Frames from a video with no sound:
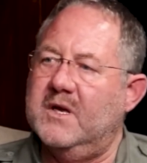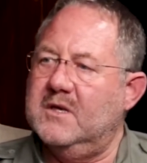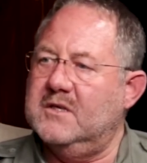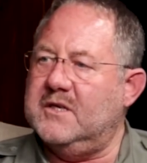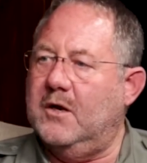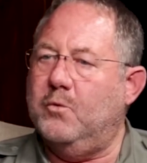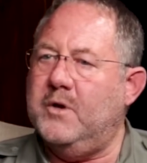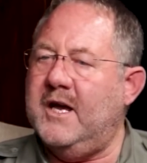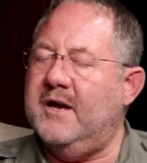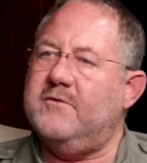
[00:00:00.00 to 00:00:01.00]
So
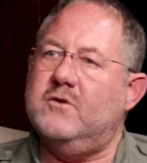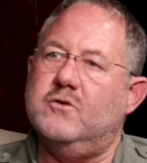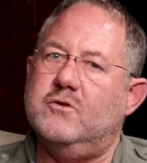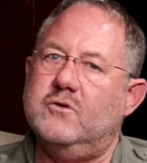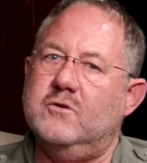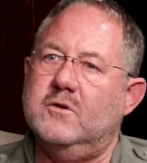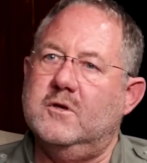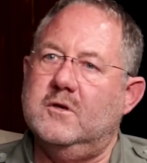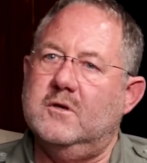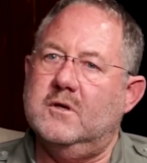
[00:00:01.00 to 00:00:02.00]
we have to do
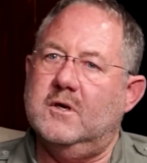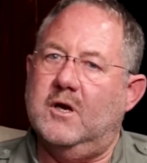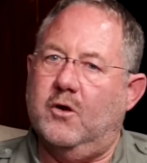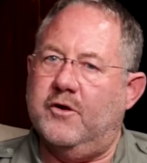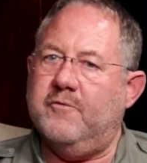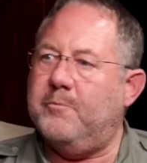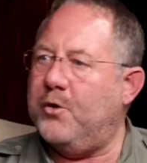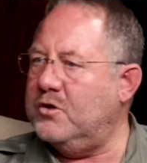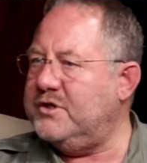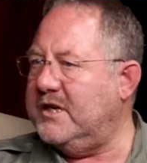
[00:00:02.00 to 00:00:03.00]
a lot of
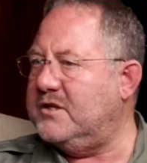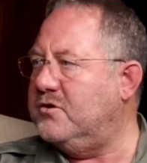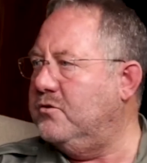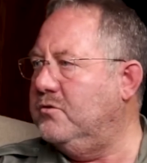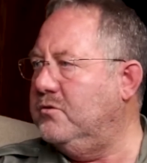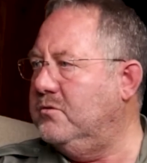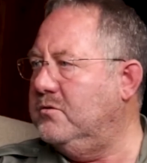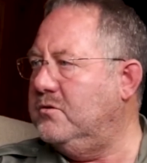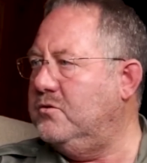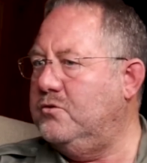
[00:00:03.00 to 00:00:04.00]
projects to
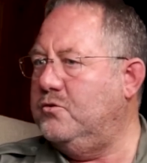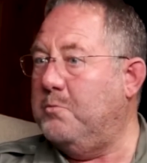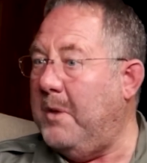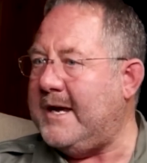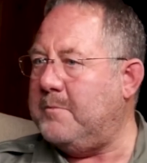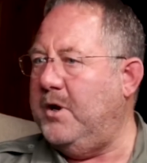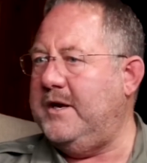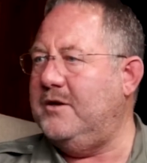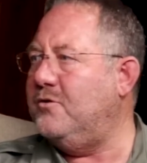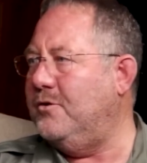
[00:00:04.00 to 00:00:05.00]
make
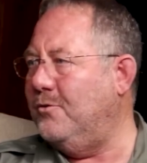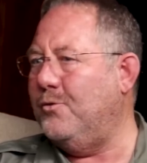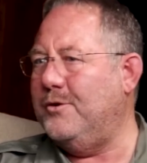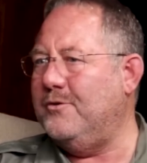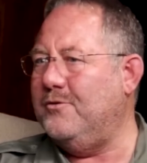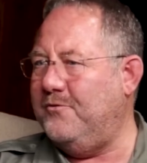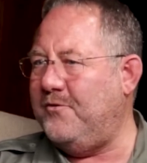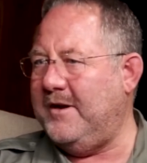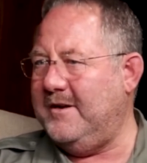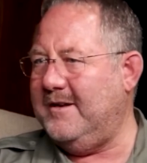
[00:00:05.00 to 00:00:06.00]
money in order to
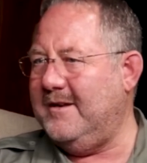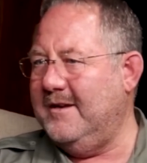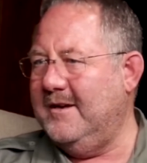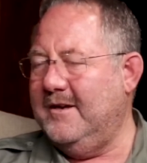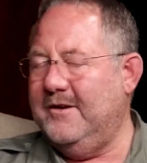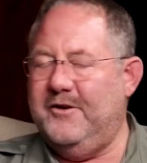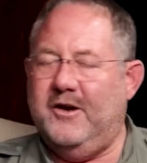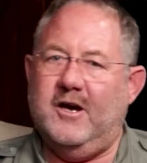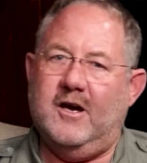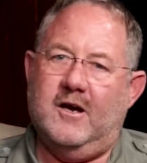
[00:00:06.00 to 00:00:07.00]
fund it. You
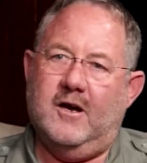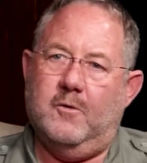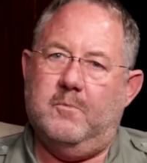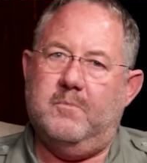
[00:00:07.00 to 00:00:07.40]
know, our